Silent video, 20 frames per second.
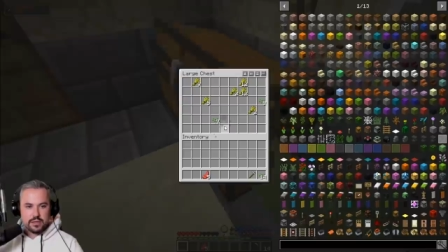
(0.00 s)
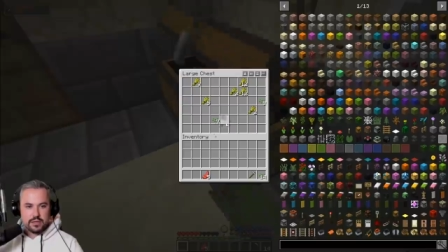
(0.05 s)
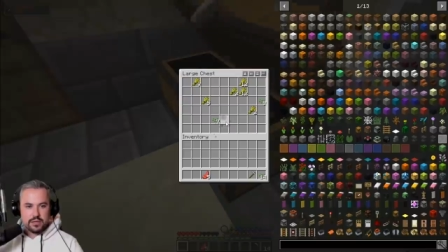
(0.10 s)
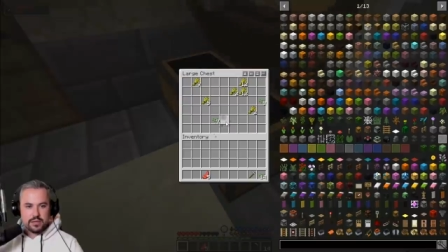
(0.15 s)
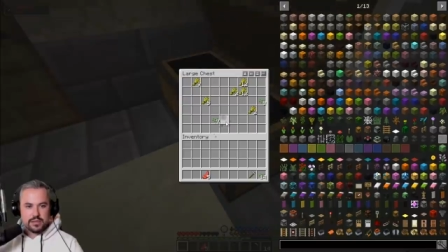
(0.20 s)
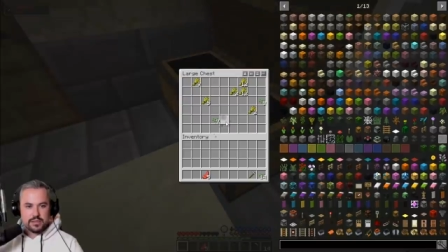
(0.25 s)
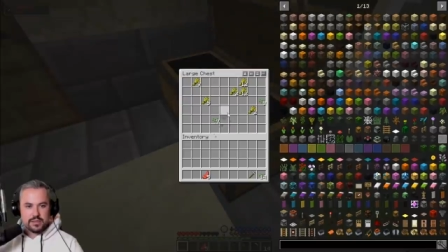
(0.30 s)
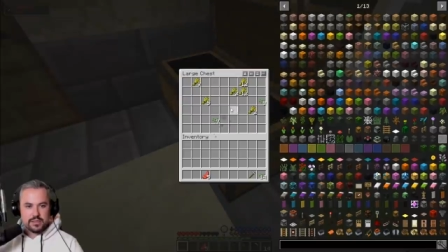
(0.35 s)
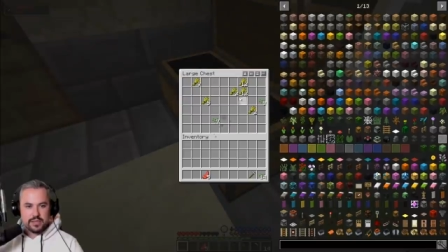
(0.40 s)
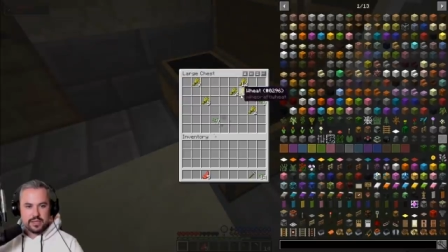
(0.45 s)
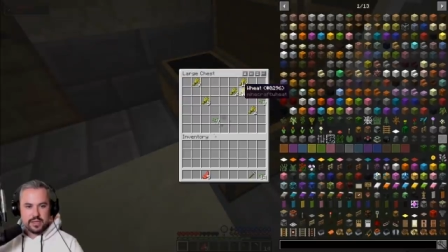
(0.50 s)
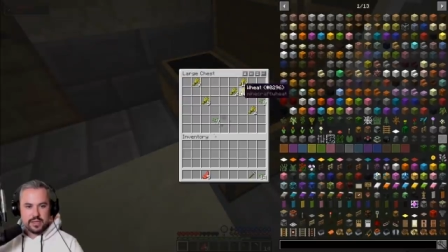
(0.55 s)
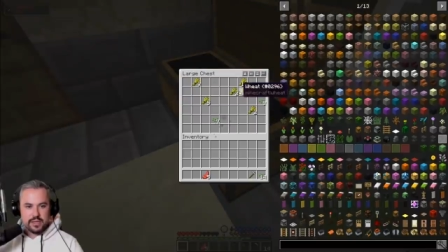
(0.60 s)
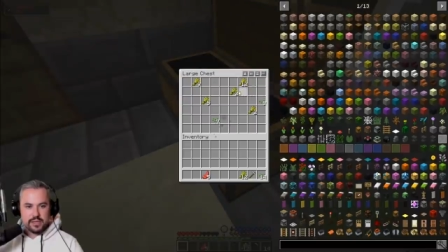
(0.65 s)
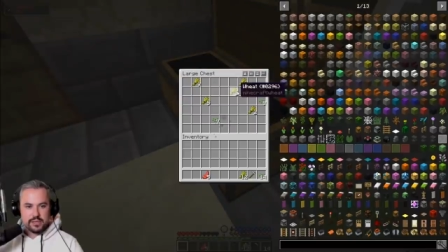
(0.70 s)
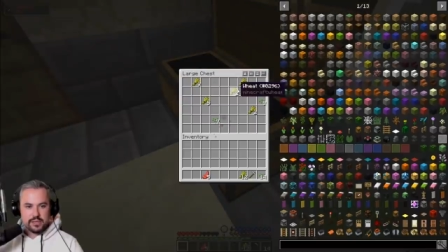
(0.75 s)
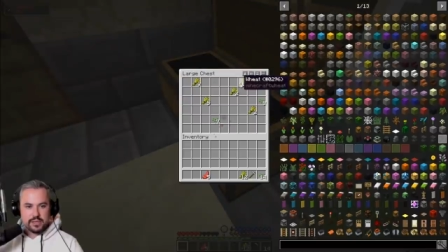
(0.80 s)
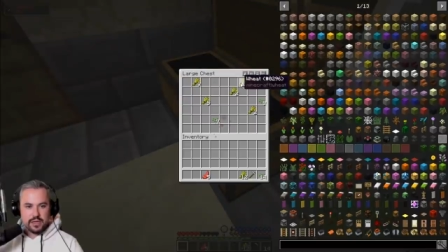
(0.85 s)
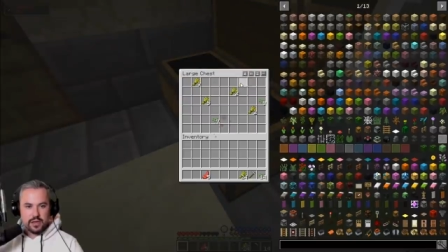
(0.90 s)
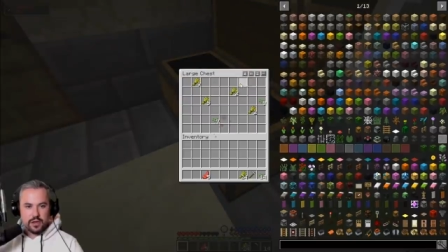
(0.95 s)
yeah.
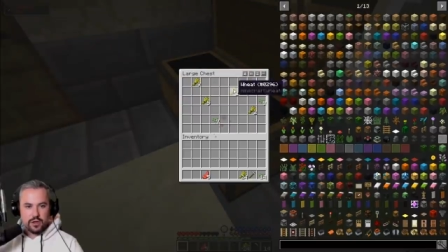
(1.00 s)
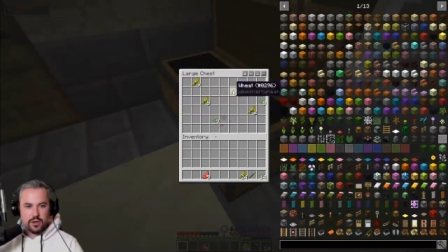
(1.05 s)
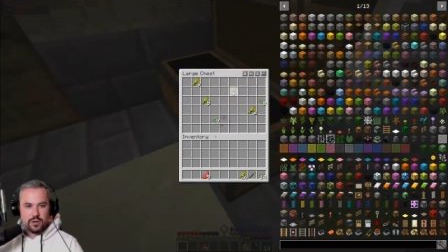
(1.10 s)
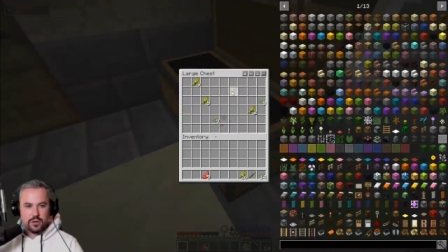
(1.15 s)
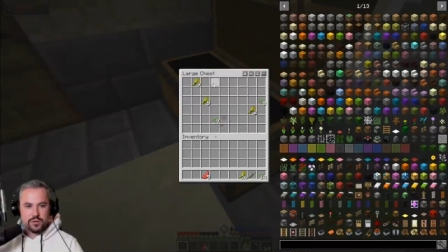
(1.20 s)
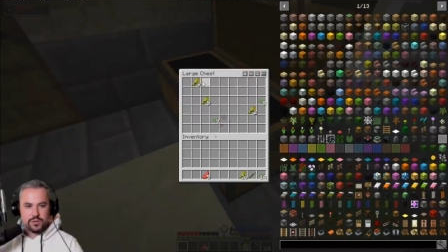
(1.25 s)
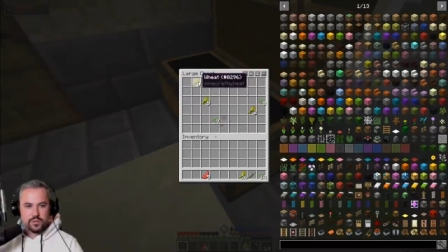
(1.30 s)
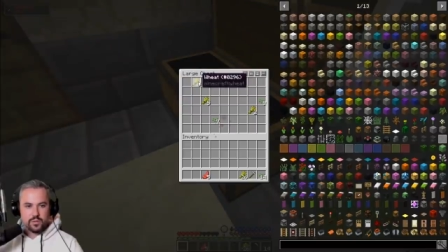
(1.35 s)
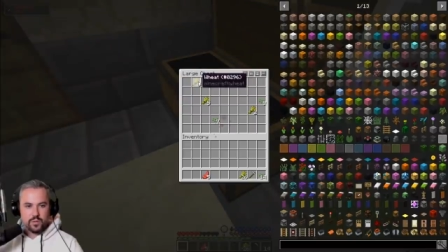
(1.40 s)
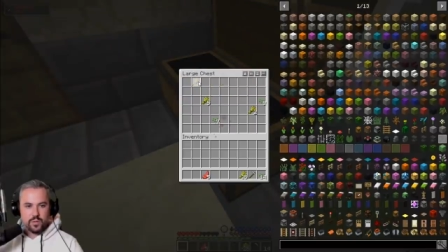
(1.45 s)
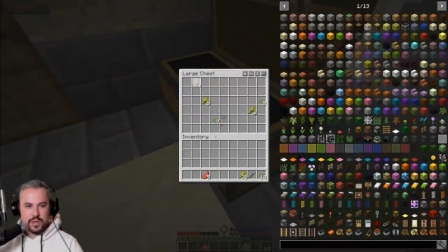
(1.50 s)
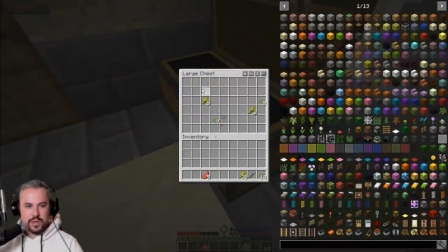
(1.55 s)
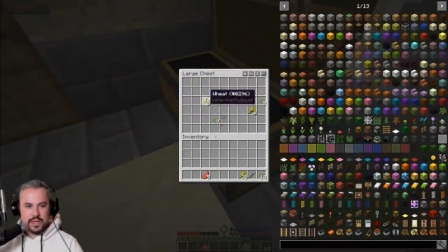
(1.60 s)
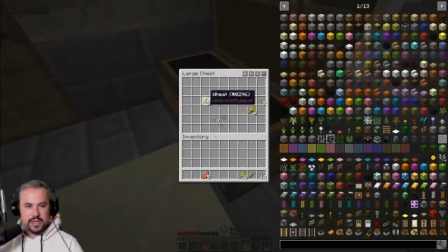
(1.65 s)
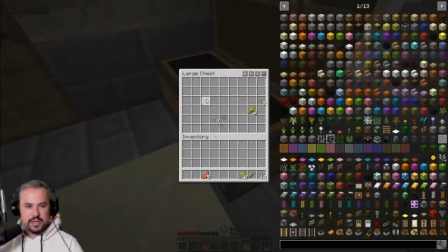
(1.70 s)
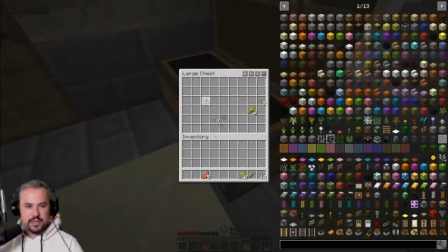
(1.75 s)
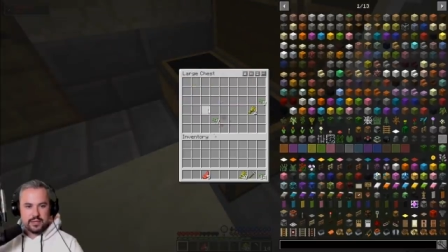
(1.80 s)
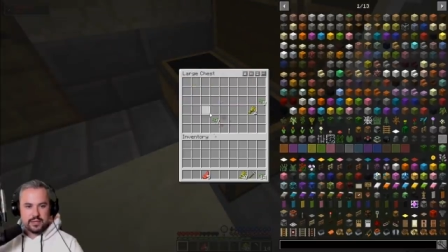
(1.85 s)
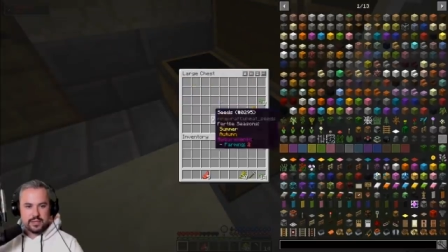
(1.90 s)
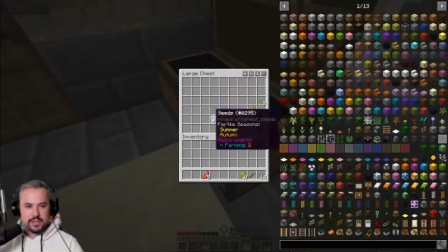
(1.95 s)
Seeds, hoes,
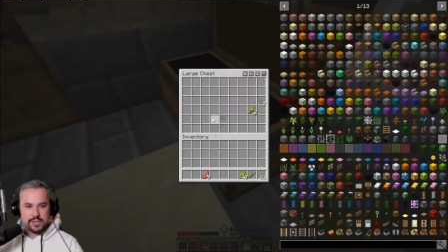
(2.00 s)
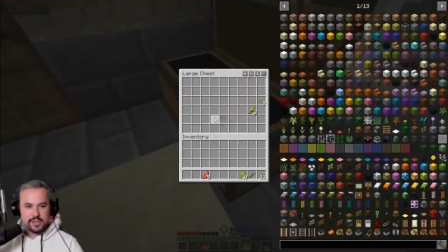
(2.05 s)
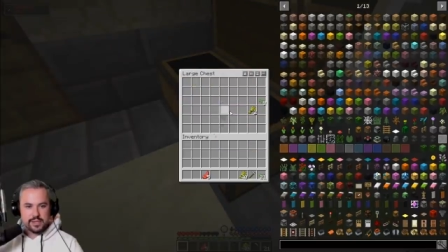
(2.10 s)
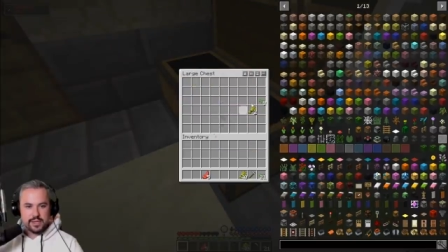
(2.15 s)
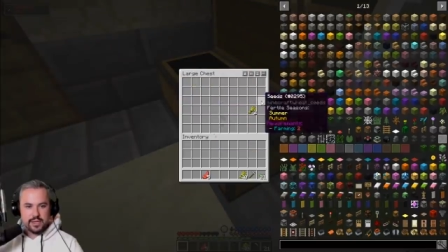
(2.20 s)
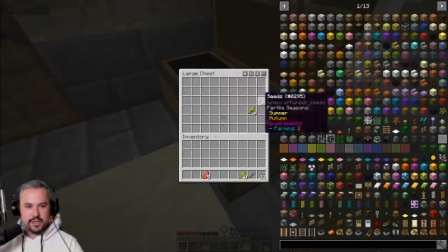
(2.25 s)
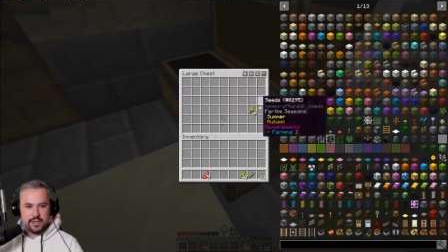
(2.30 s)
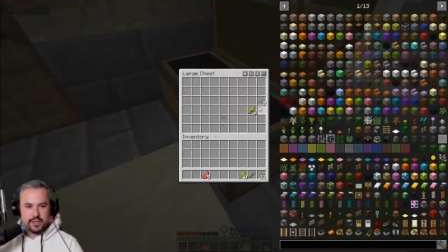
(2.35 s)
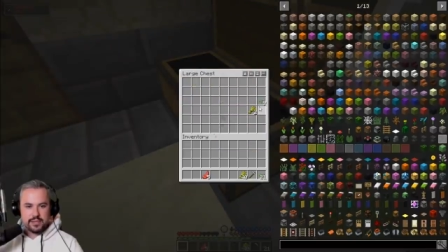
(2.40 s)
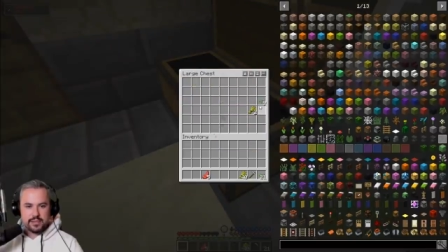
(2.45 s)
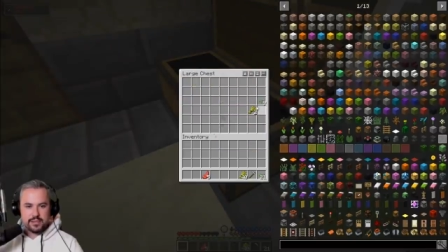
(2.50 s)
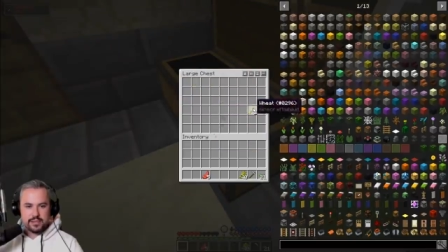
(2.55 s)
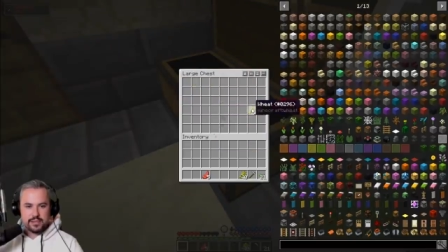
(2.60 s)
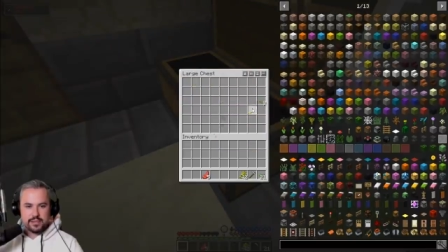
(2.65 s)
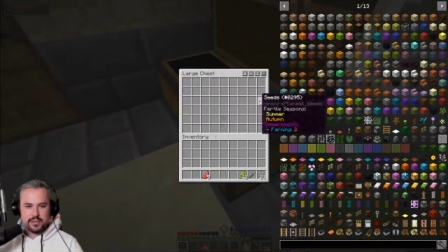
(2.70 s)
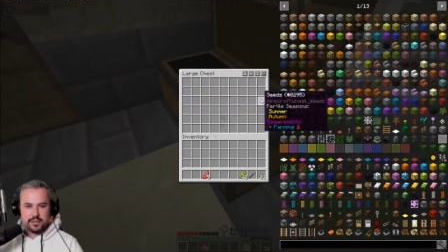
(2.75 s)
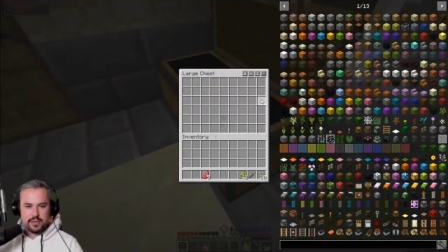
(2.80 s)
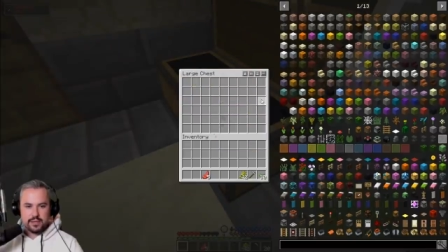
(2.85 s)
wheat, seeds.